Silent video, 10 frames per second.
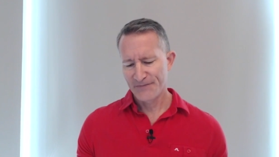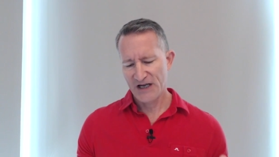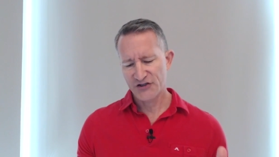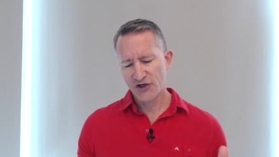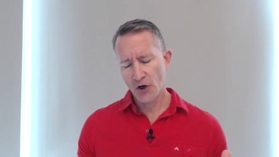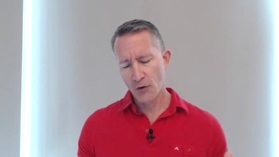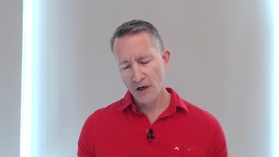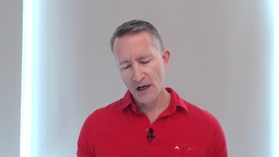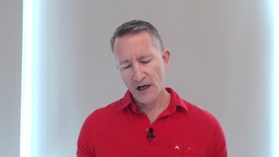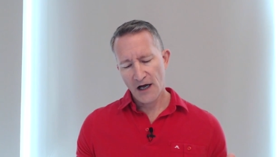And
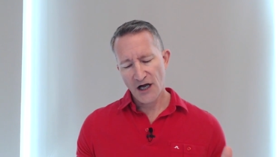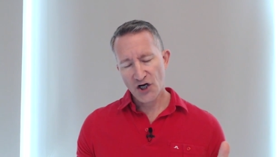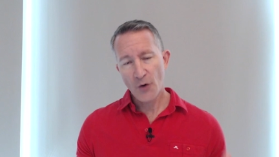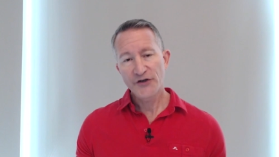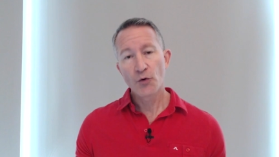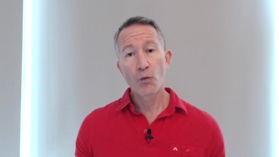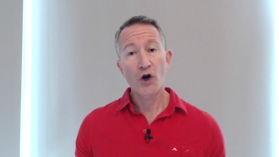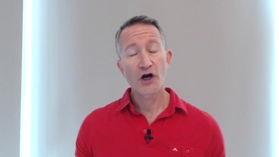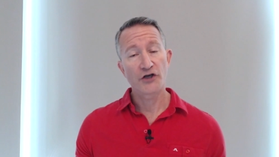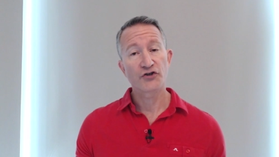so going to
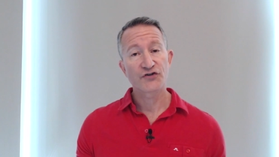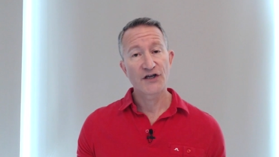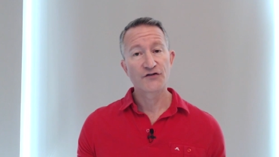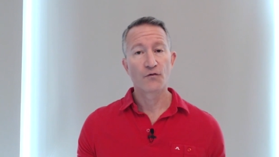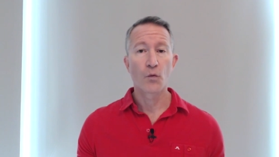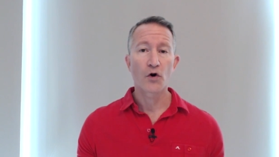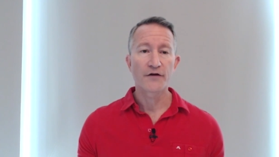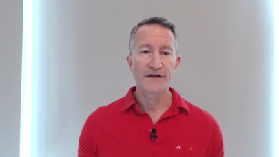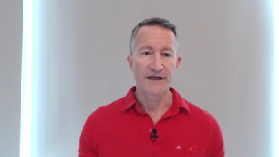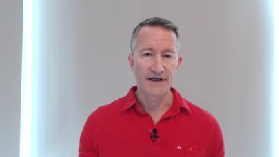work on your sense of
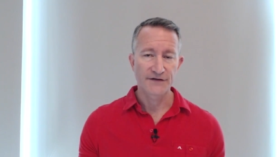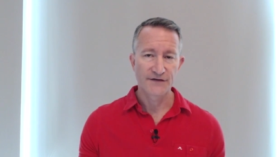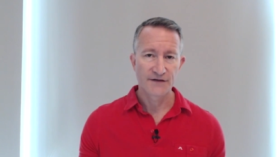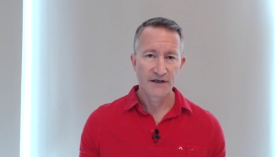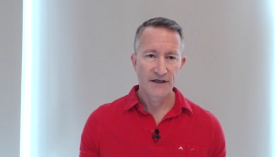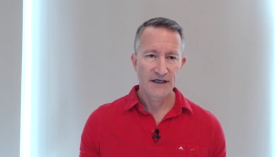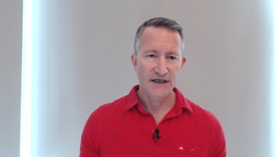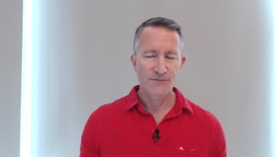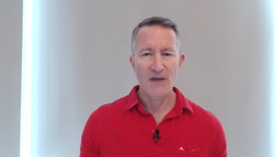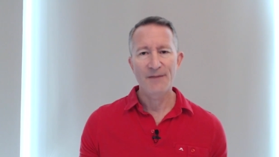worthiness
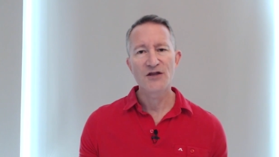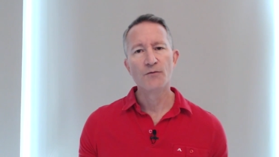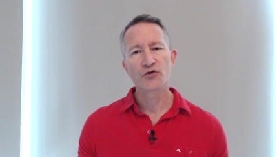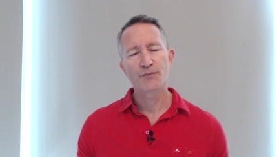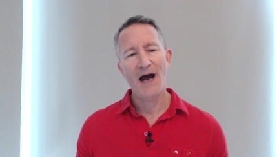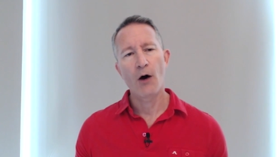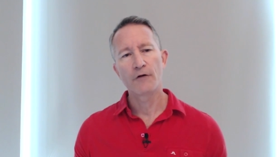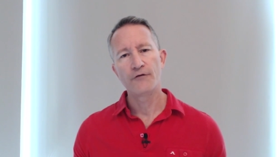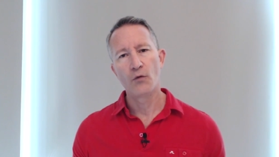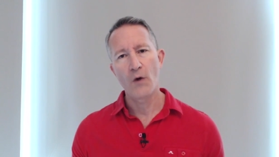is maybe the most
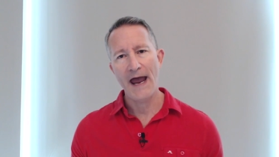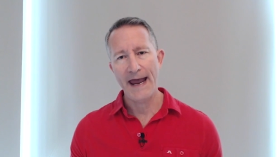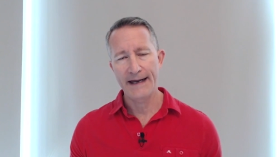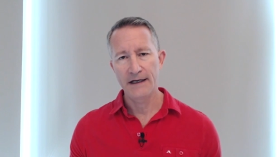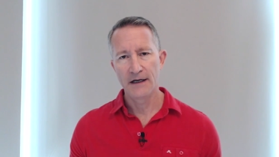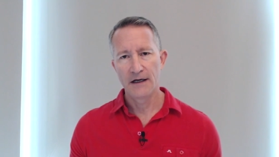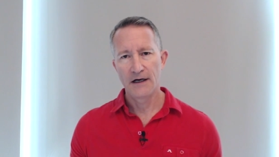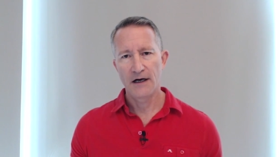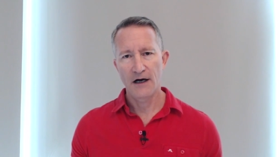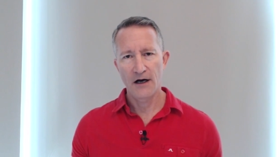powerful way
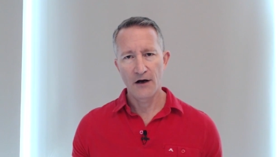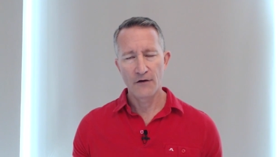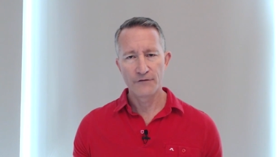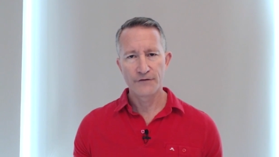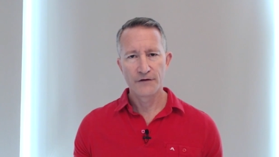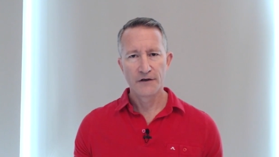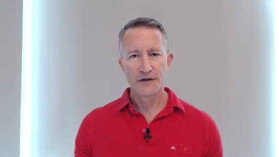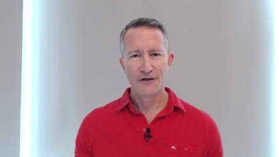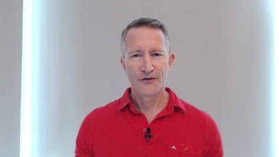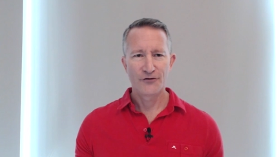of
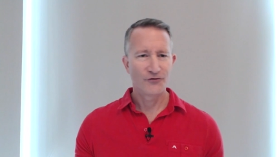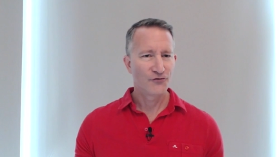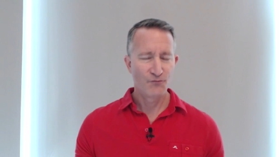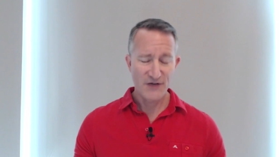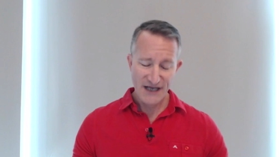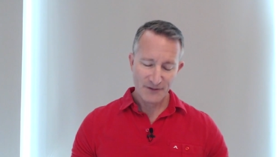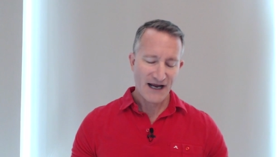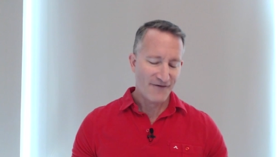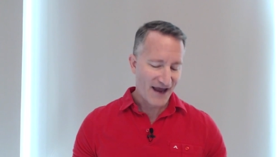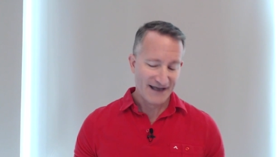being able to
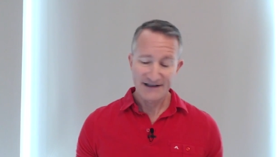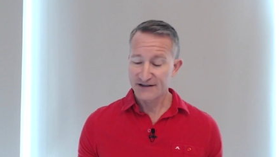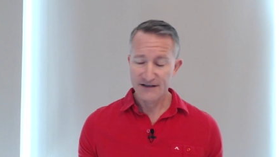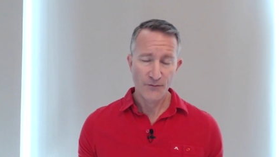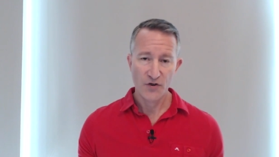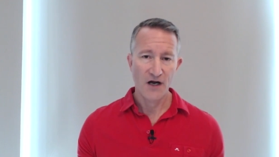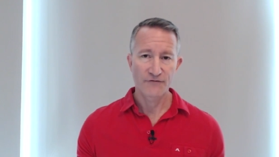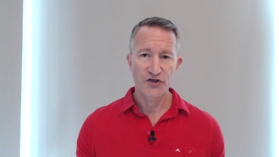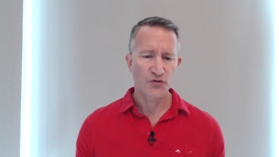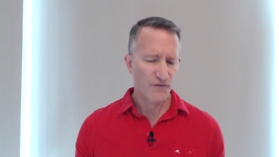have endless, simple
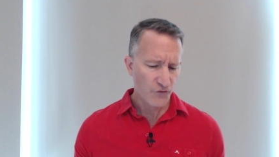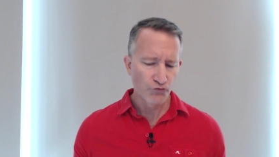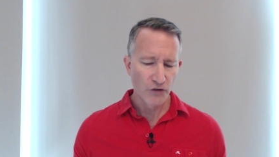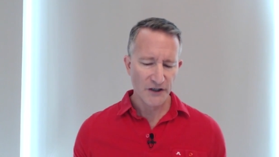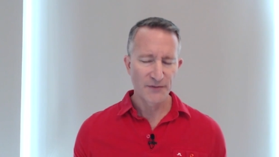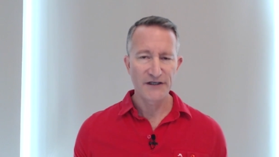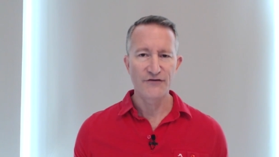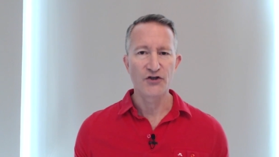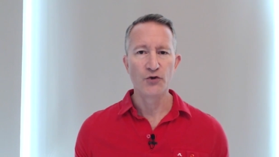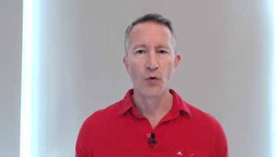conversations. If you really believe
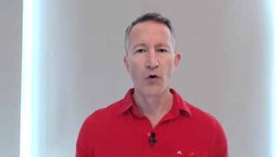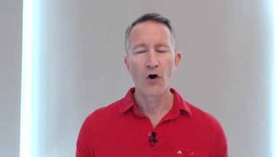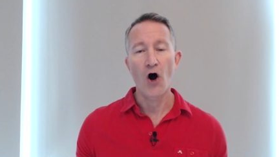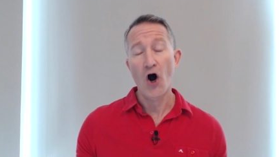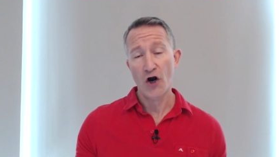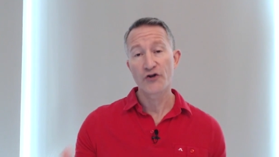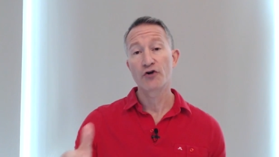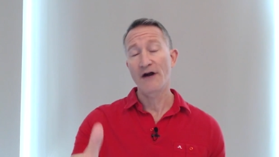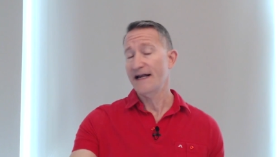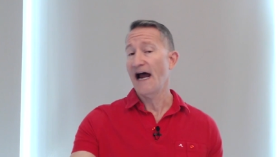that you are the
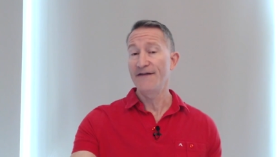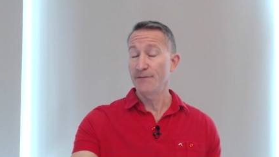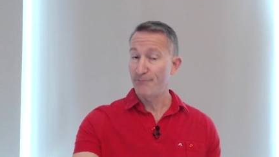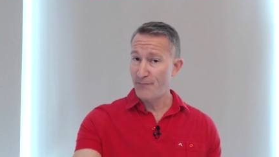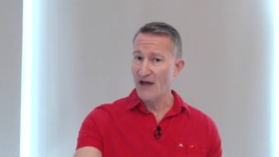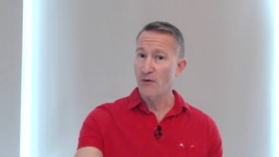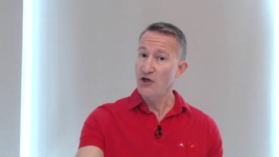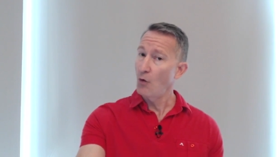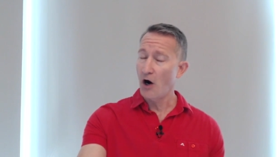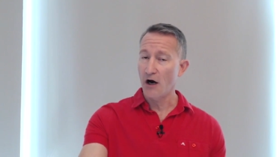great guy that, by the way,
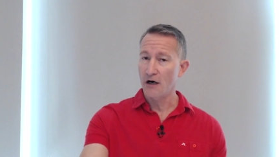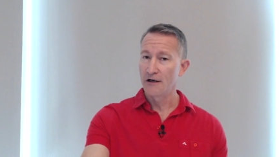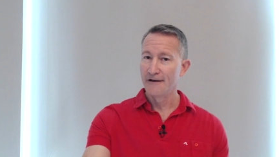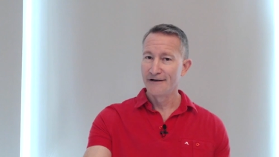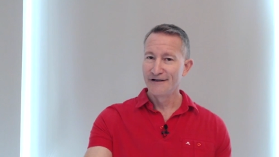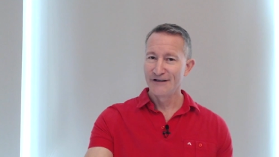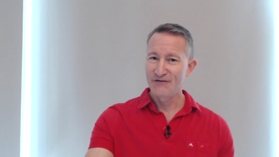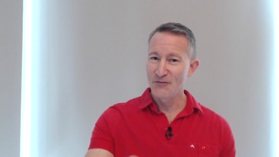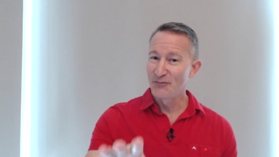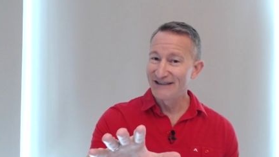you are, if
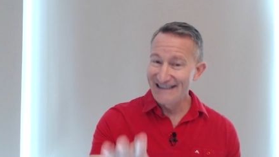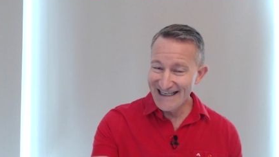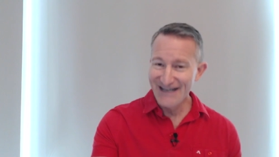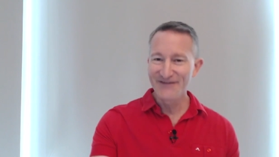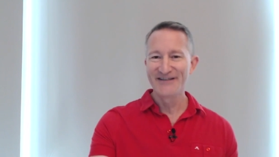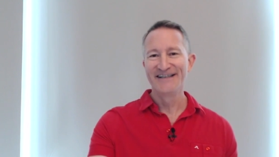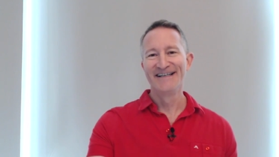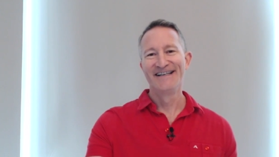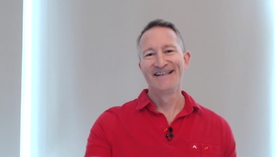you believed